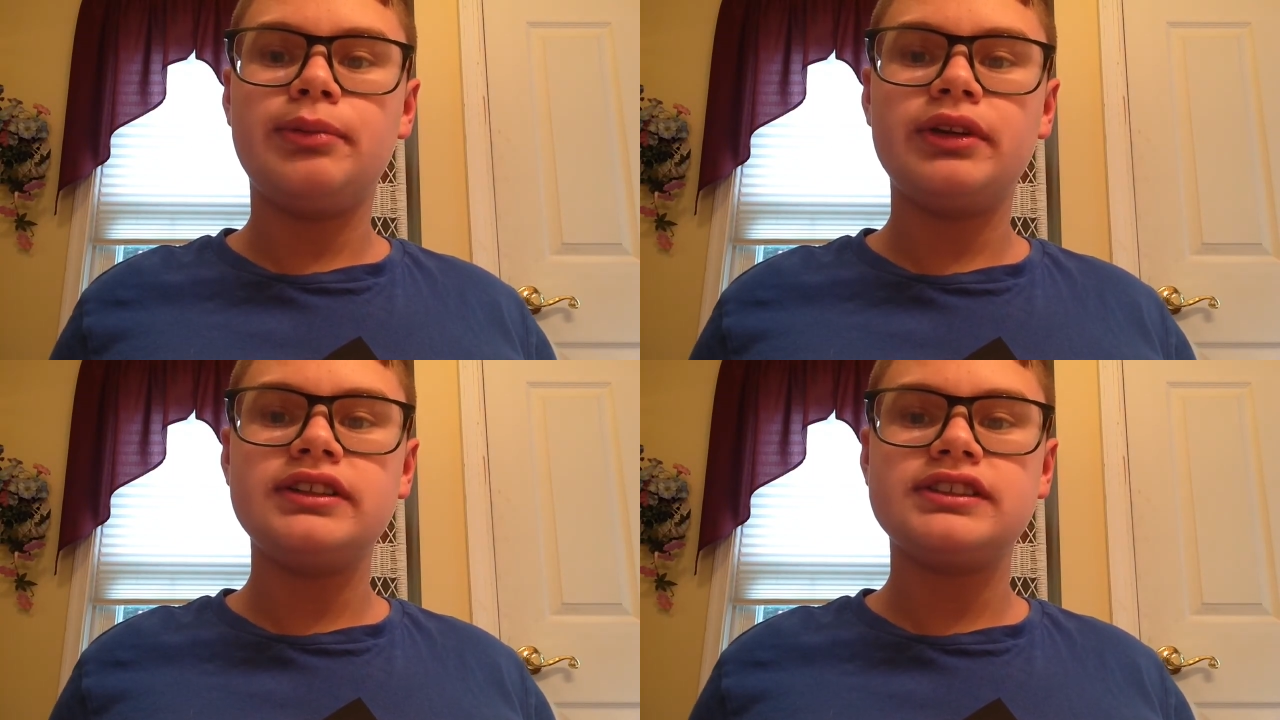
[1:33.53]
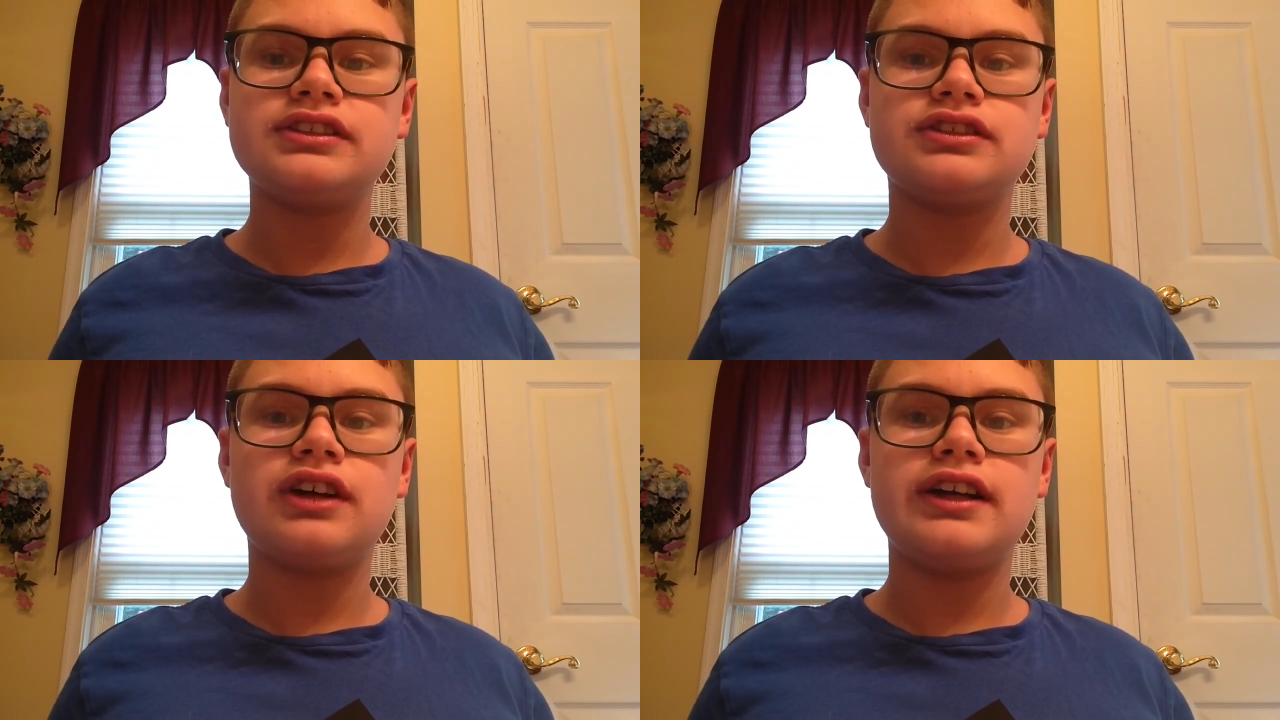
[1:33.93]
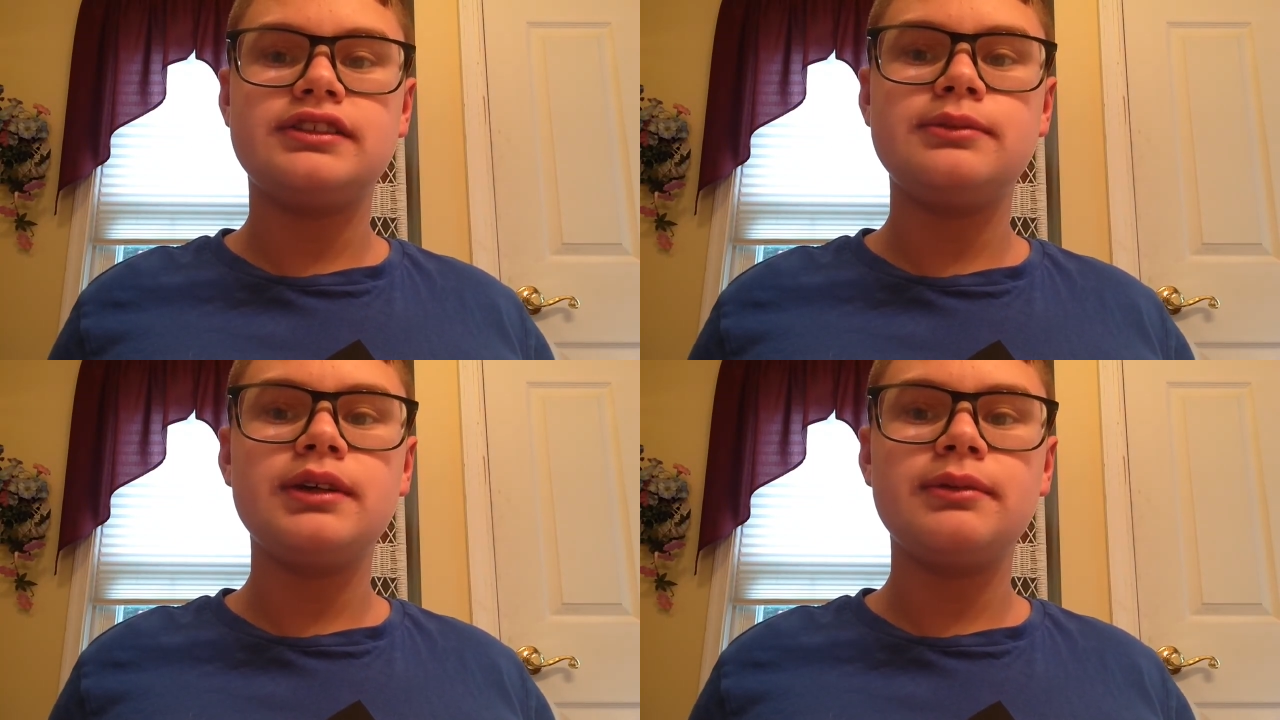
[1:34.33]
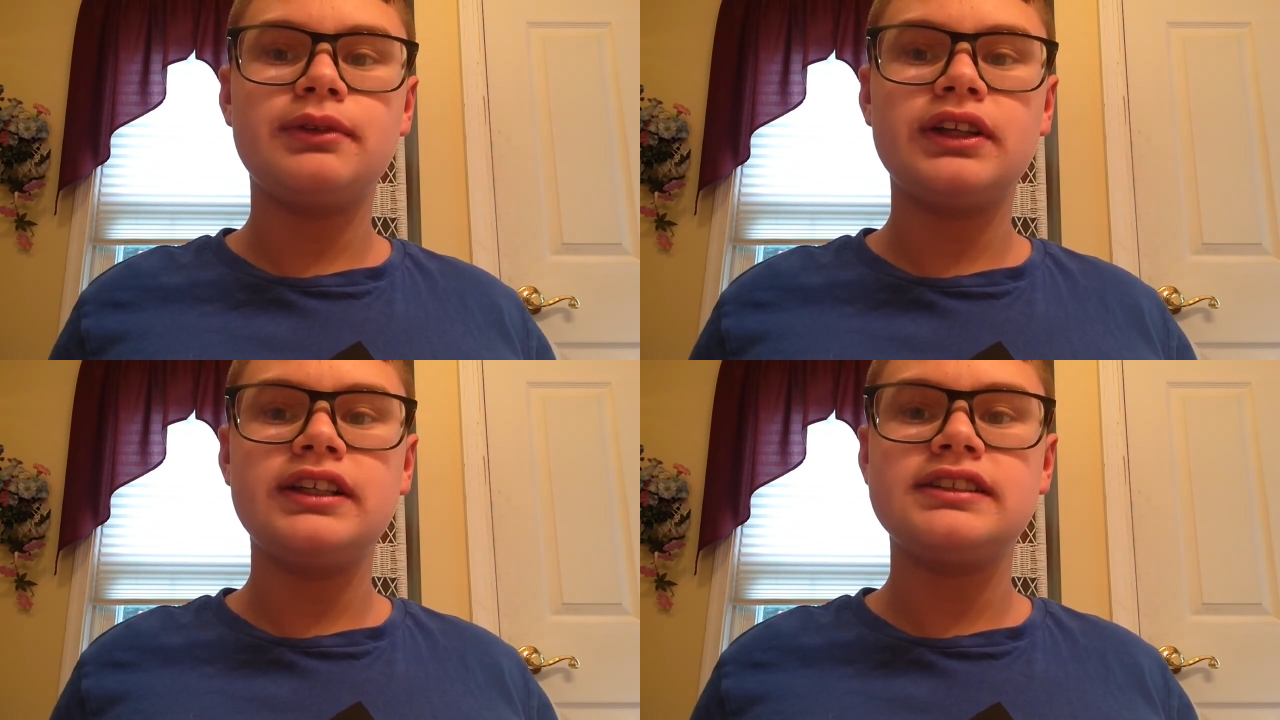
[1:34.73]
Please subscribe to me,
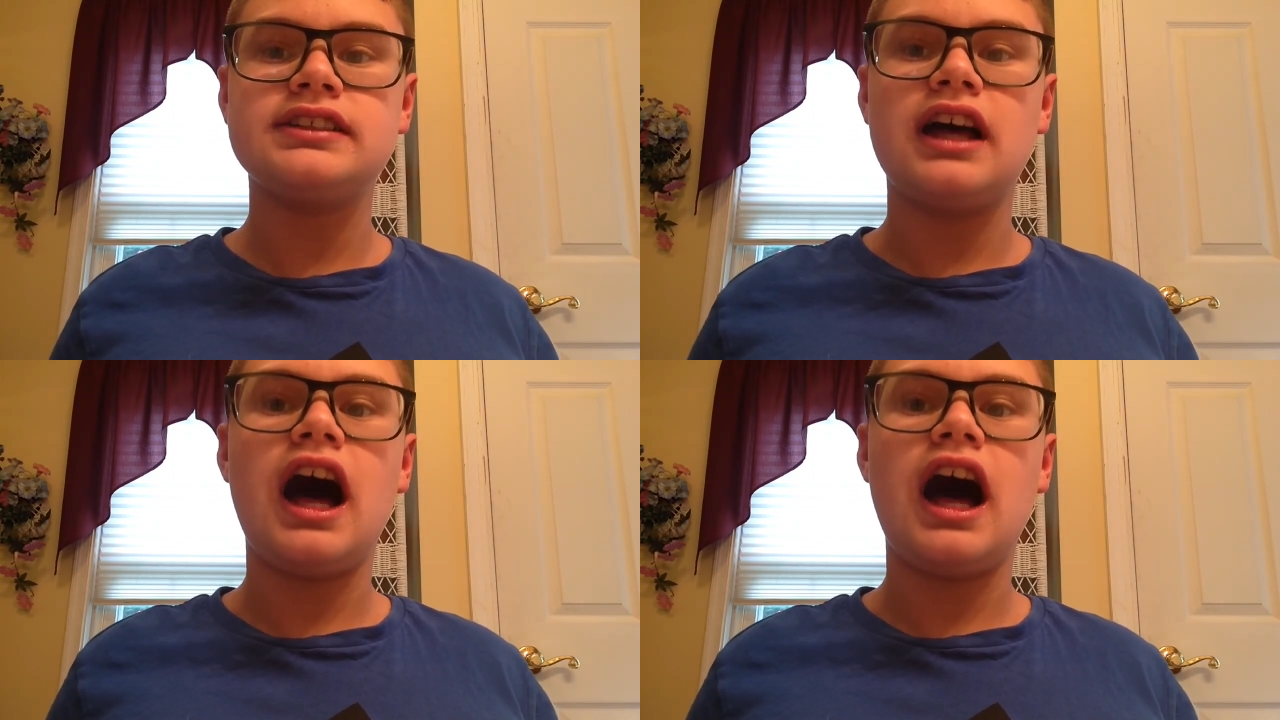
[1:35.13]
please.